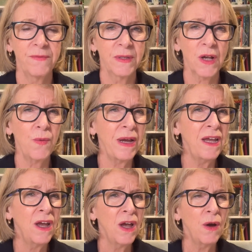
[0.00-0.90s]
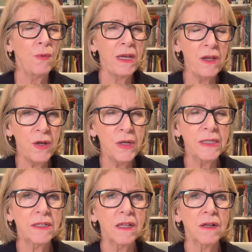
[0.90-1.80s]
So we
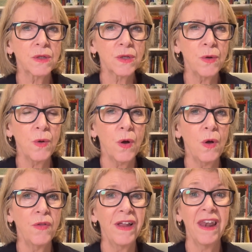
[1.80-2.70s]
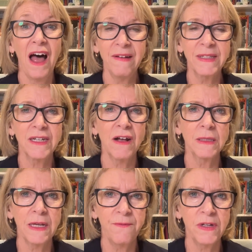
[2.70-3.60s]
use the tool called the
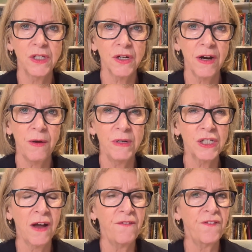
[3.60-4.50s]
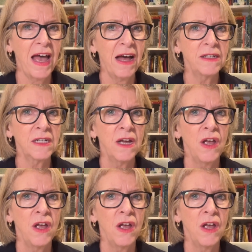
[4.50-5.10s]
Lifestyles Inventory, which I've found